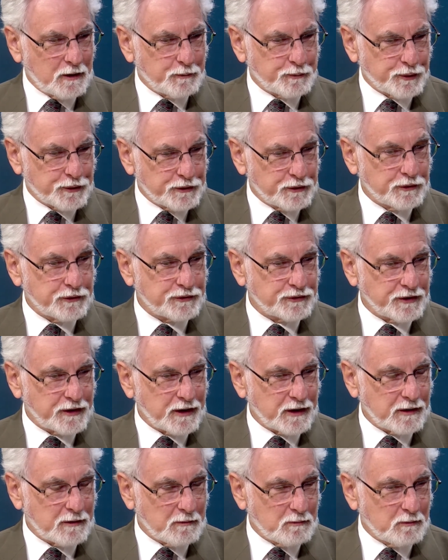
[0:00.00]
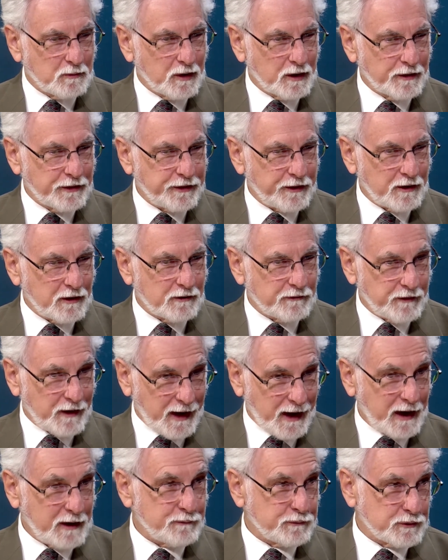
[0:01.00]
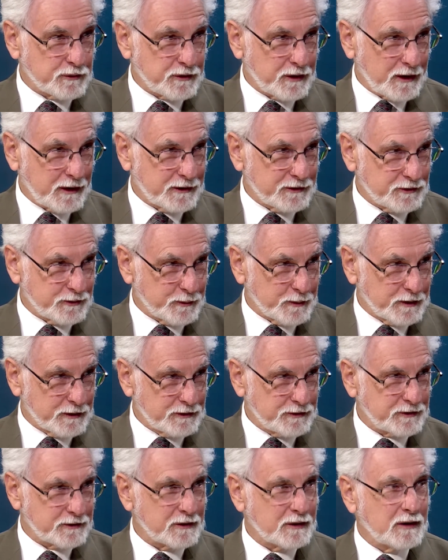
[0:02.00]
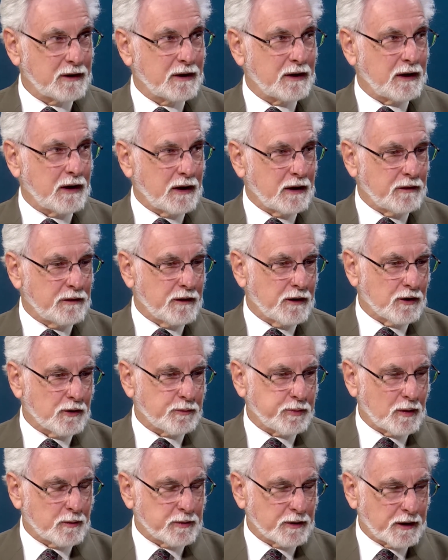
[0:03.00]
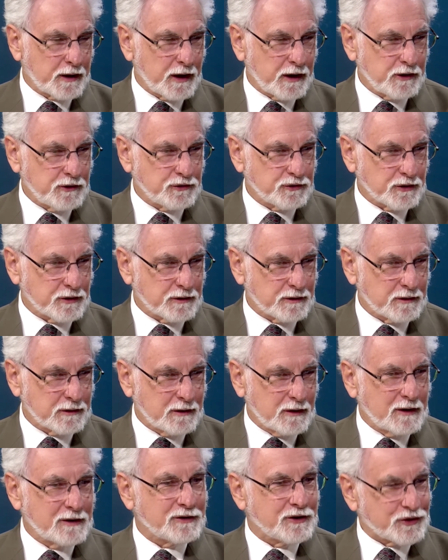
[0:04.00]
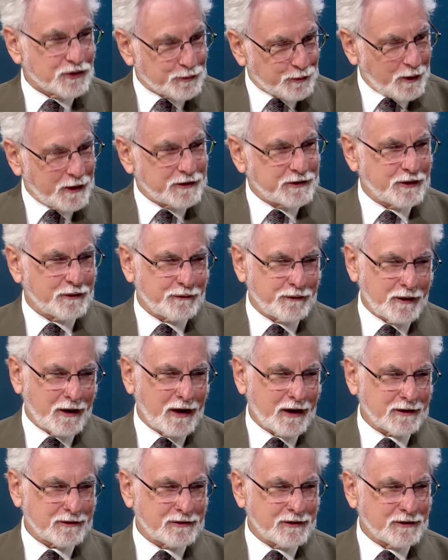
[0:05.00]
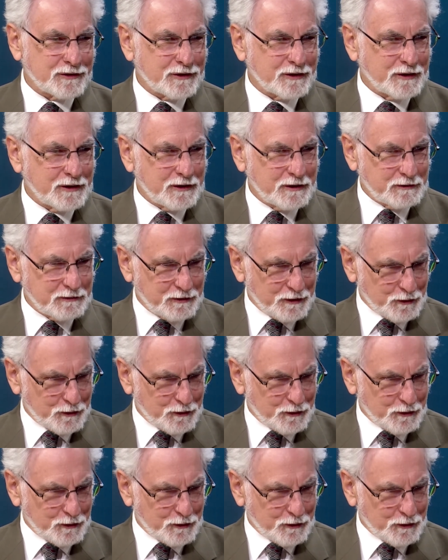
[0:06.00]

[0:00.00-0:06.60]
producing month of advertisements in their publication, despite the fact that the